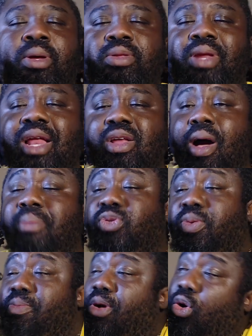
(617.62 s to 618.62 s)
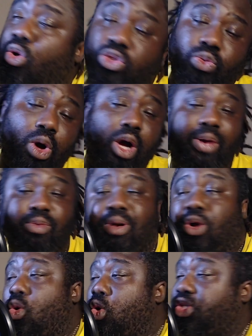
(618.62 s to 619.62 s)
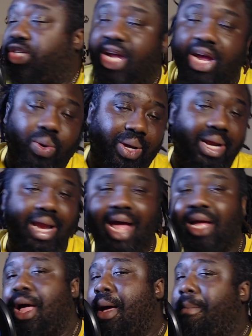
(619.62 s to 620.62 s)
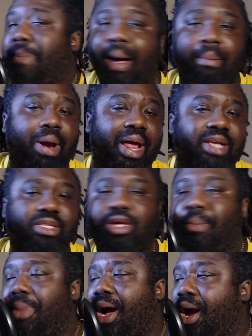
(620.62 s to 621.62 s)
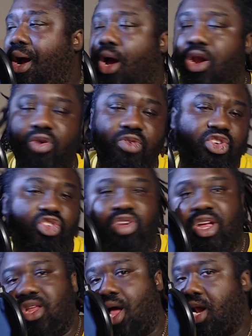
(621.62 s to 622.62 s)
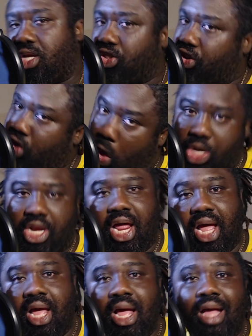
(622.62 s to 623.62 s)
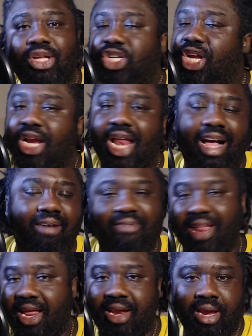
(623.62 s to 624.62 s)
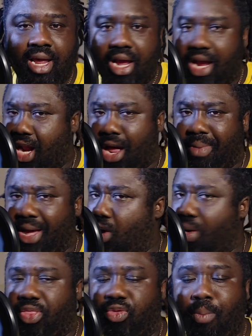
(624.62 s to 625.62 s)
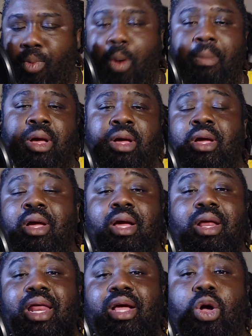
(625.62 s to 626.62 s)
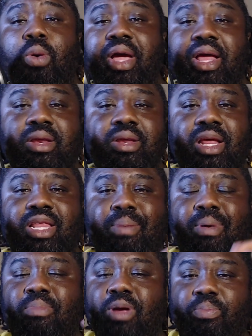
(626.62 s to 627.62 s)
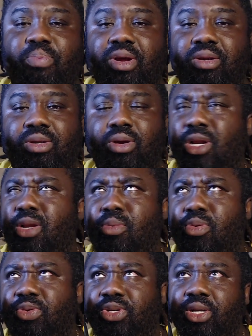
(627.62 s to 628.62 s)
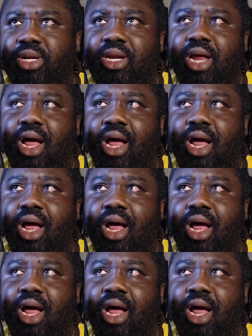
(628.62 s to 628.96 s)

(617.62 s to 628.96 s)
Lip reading: Then I know I'm swimming my clothes, walking with my gold chain, looking like Pablo Escobar on a retreat on a Sunday, chilling like a villain, you know what I mean, going through, boom. They go in, they take my blood pressure, they